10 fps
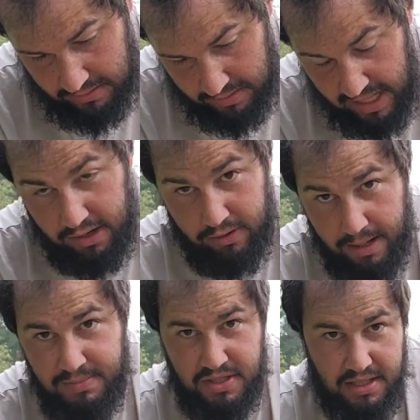8
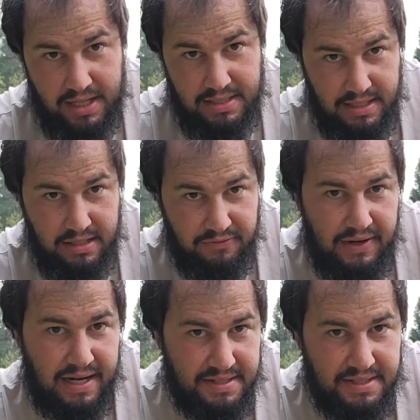grams of the 19 of
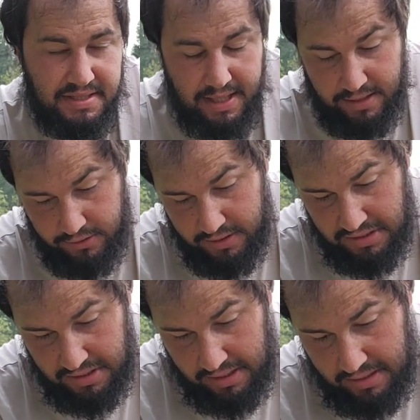fat is the
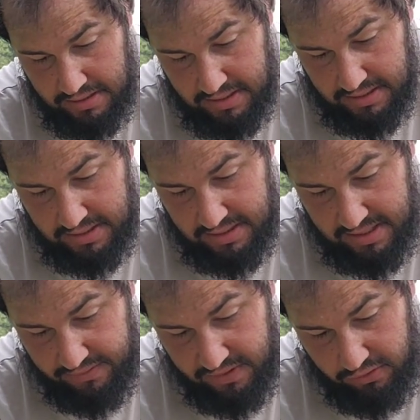saturates, yeah.
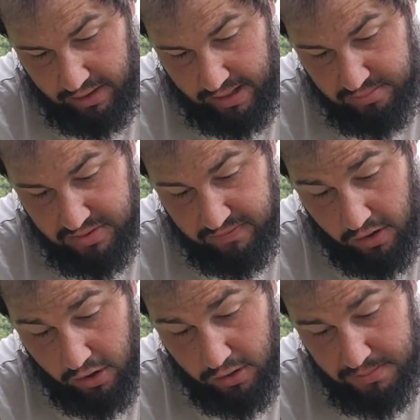67 grams of
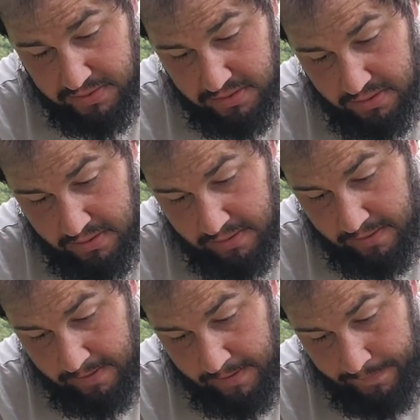carbs,
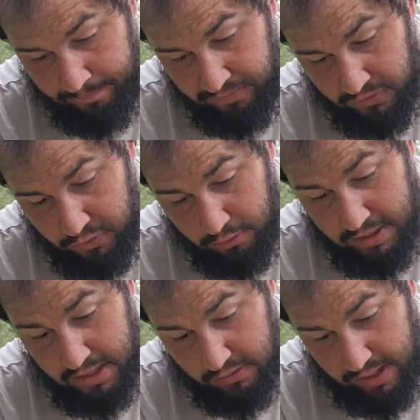
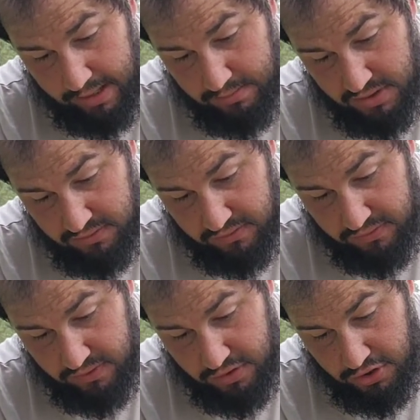20 grams
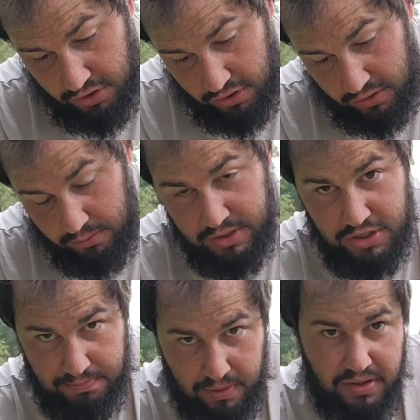of sugar, which is
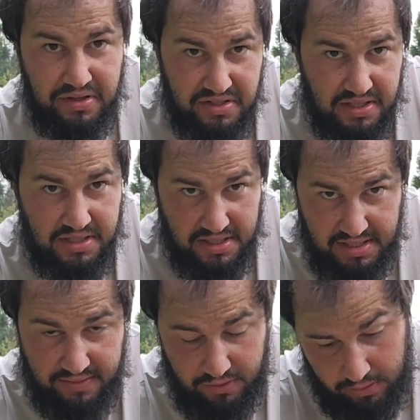part of the
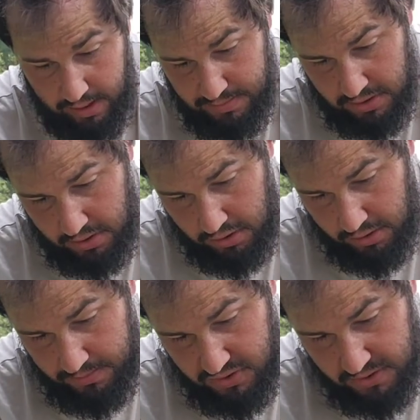67 grams of
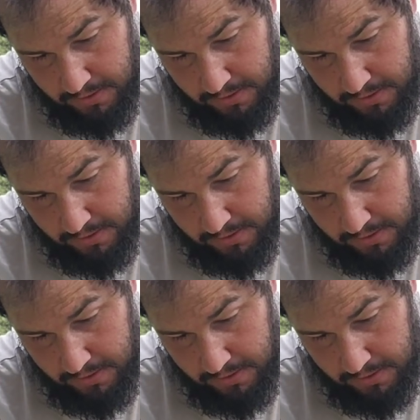carbs,